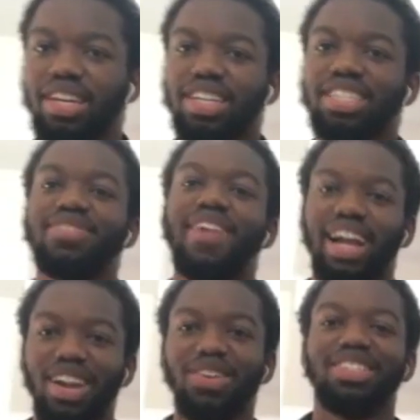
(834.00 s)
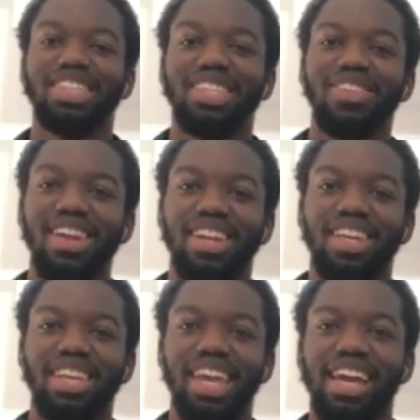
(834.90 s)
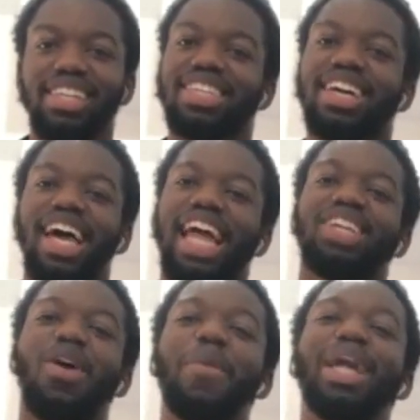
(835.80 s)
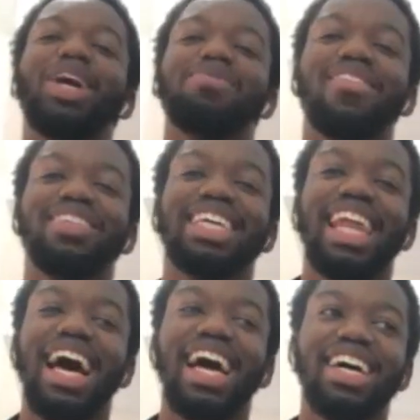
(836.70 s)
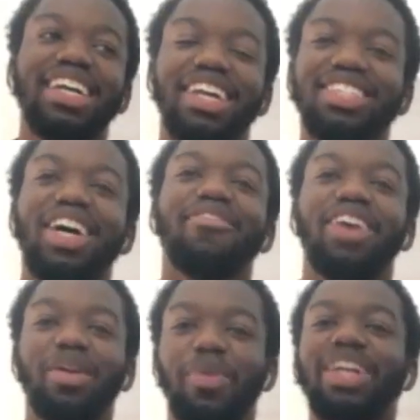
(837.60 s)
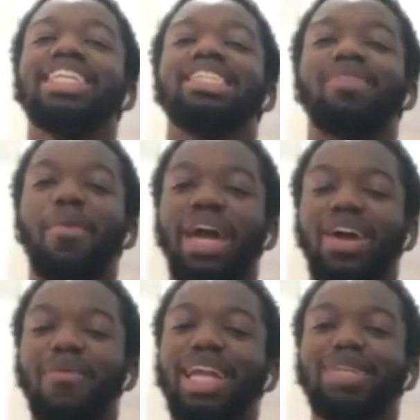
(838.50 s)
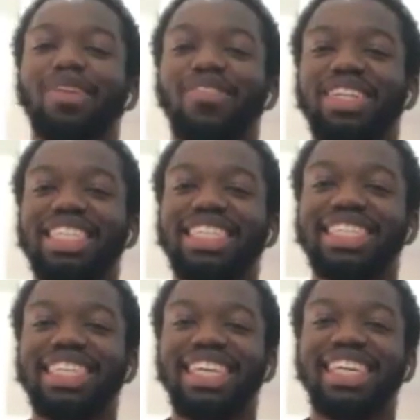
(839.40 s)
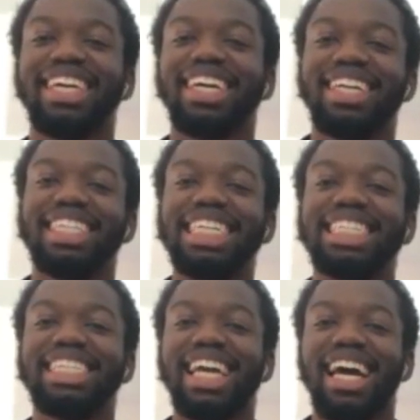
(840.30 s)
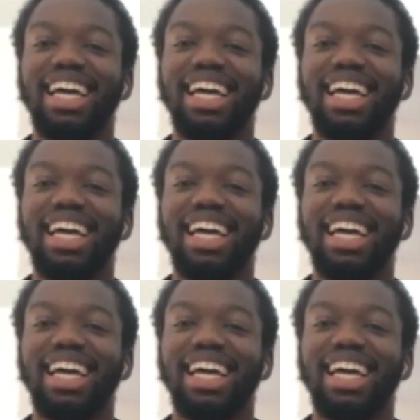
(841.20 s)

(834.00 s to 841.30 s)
Because she's my closest one in age. And I don't want my little brother to like, there's certain vulnerabilities about me I don't want my little brother to see just yet.